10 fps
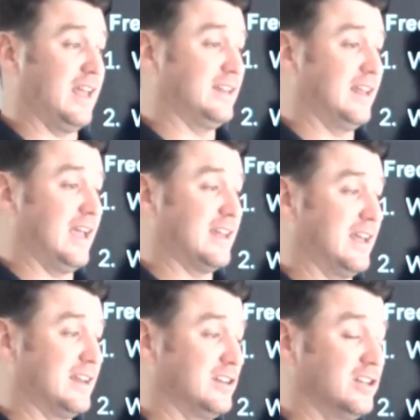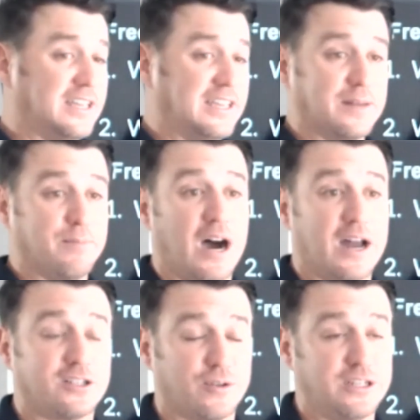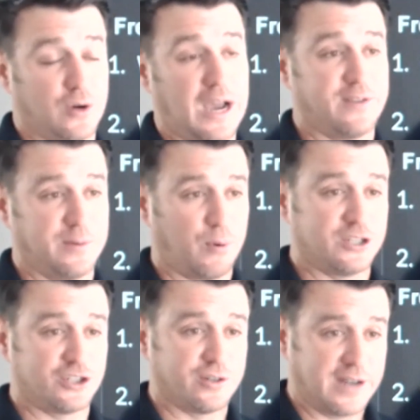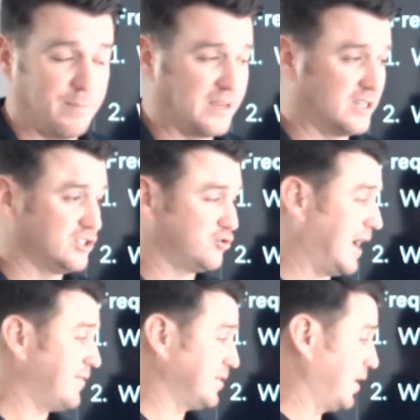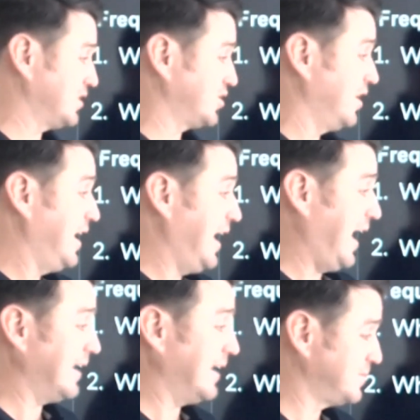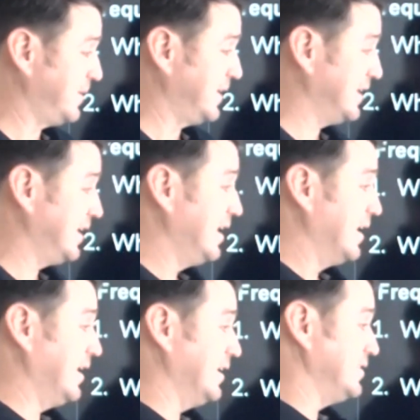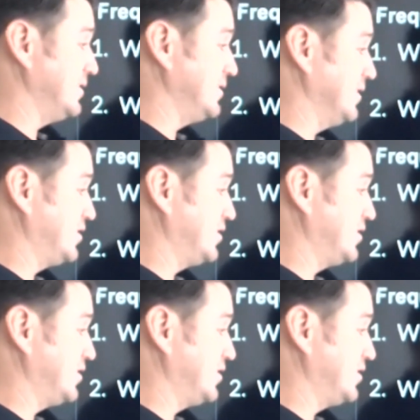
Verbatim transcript: and, and, and looking and monitoring driving pressure now because driving pressure has been uh,